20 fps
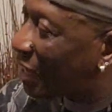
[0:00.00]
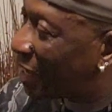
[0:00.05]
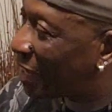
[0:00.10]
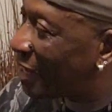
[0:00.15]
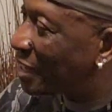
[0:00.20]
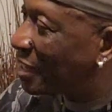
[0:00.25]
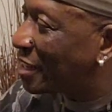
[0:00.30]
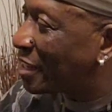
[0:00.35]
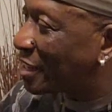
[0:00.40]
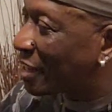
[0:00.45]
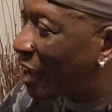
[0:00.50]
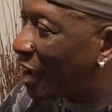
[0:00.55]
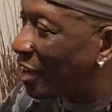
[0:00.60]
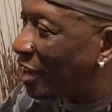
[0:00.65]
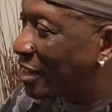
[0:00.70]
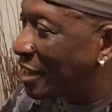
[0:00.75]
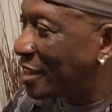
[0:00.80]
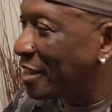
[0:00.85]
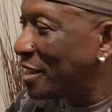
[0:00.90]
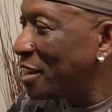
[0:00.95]
His
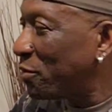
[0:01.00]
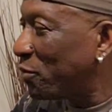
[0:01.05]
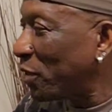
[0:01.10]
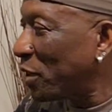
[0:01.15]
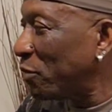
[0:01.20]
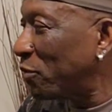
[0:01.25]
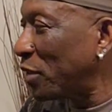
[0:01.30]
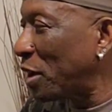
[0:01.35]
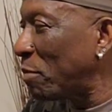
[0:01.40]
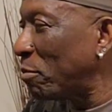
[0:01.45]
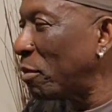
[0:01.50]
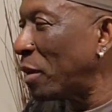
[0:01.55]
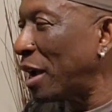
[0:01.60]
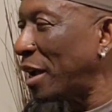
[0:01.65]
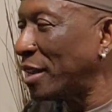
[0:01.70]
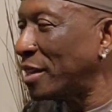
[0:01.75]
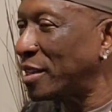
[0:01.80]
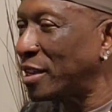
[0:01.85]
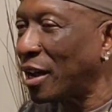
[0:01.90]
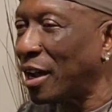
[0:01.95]
thought is different from
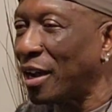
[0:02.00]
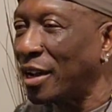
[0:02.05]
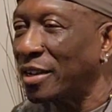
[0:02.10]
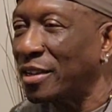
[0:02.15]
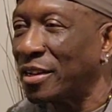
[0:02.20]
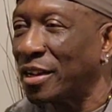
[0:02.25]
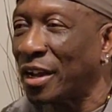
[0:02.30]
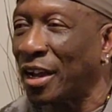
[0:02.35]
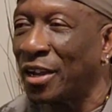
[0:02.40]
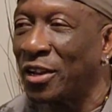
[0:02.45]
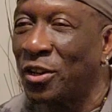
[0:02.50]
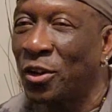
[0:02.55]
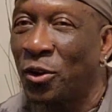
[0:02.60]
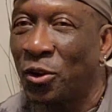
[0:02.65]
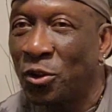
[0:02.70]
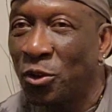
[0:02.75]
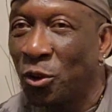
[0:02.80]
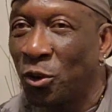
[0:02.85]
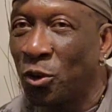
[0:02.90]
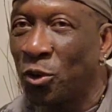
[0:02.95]
my thought. I
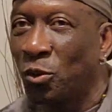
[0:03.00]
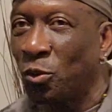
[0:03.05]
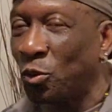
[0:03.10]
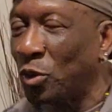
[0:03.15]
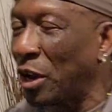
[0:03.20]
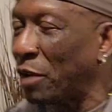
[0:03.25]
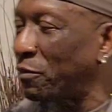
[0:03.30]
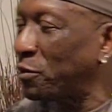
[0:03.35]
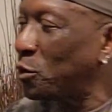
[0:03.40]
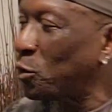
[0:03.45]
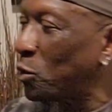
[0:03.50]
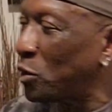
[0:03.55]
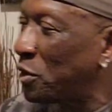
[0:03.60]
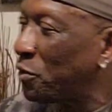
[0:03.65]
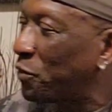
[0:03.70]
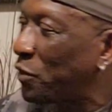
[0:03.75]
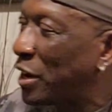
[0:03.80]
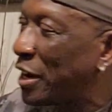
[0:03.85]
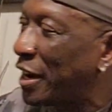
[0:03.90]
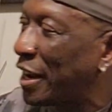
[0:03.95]
don't know. We have two
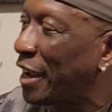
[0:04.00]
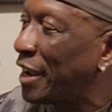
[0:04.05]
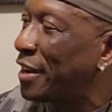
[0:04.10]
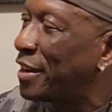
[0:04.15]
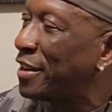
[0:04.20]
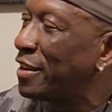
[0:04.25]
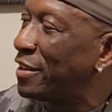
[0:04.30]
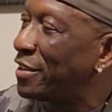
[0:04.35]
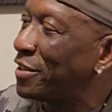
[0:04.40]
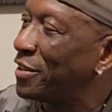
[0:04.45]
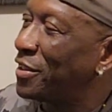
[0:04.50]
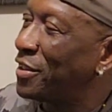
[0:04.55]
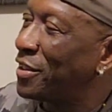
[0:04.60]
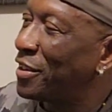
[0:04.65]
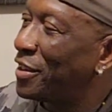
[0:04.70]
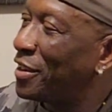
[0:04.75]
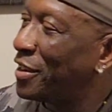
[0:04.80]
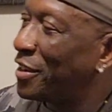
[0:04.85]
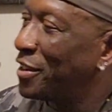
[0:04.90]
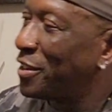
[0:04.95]
different head.
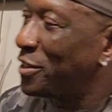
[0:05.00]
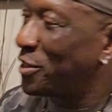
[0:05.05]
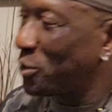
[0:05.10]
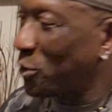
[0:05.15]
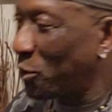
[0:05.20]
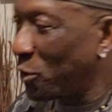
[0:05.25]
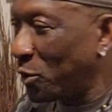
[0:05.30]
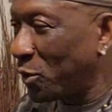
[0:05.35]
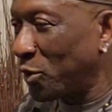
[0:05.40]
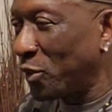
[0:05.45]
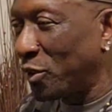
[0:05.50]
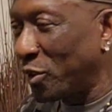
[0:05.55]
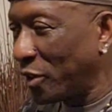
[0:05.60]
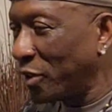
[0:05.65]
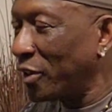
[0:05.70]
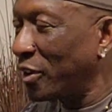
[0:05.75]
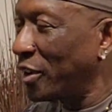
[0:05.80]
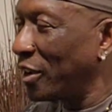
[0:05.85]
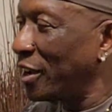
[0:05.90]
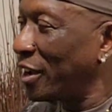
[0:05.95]
So,
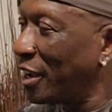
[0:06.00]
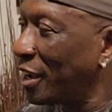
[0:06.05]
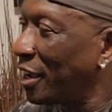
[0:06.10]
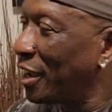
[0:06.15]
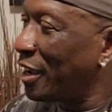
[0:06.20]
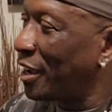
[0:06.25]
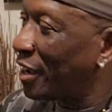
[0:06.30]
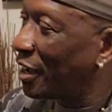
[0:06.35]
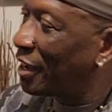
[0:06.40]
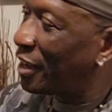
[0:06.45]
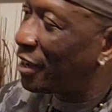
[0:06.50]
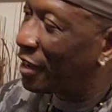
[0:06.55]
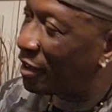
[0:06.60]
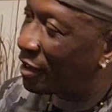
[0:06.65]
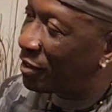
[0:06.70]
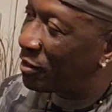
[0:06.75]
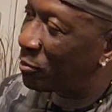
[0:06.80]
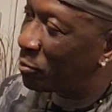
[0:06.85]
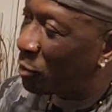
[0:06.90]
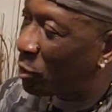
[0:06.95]

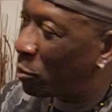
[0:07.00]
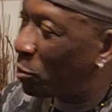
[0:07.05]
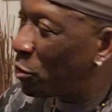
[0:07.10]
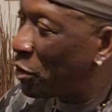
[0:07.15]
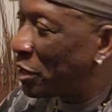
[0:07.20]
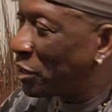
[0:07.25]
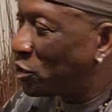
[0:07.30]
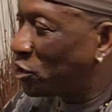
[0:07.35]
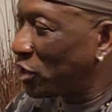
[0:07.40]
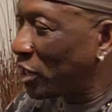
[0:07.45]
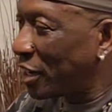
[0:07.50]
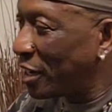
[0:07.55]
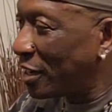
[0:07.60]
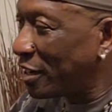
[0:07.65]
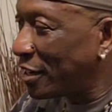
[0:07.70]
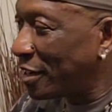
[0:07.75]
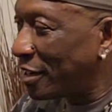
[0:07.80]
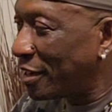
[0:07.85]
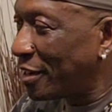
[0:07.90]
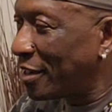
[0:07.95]

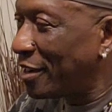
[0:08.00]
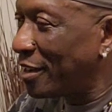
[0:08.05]
bridging.